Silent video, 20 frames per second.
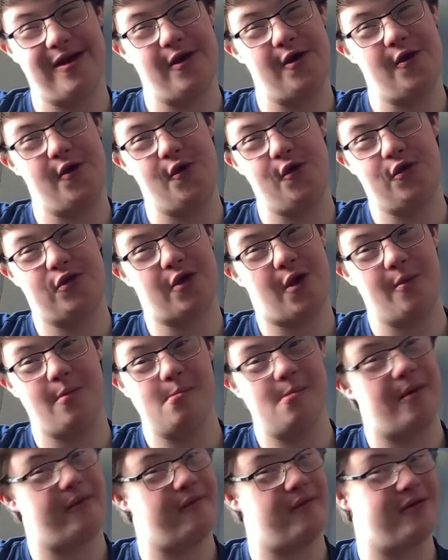Who's coming
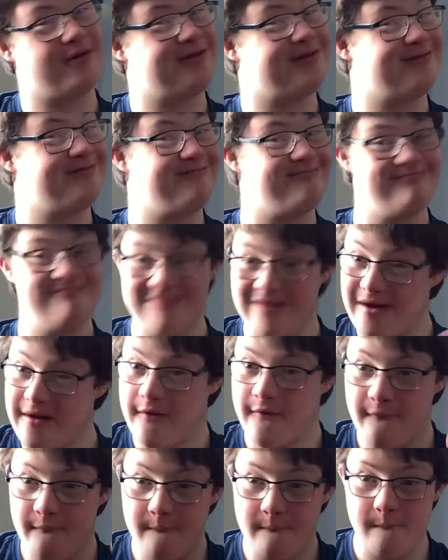with us. Like,
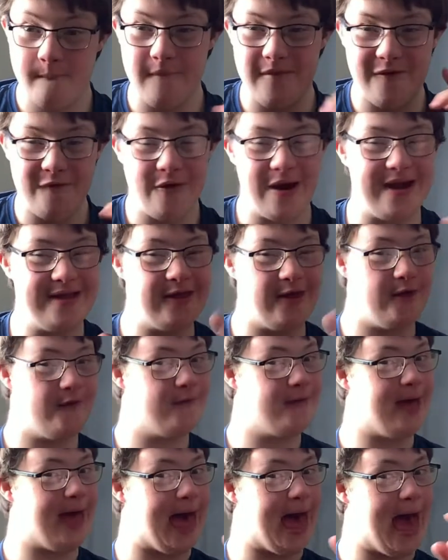what I do?
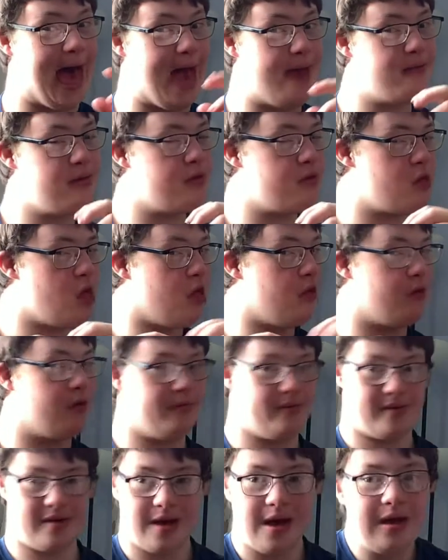I don't know.
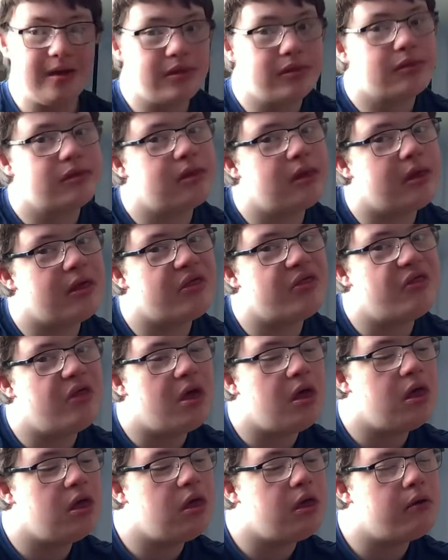Keep
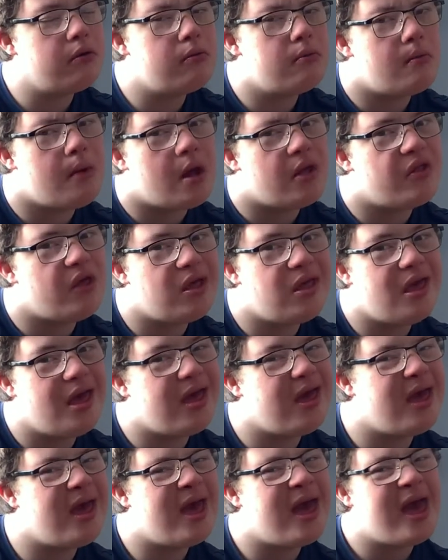surfing my thingy.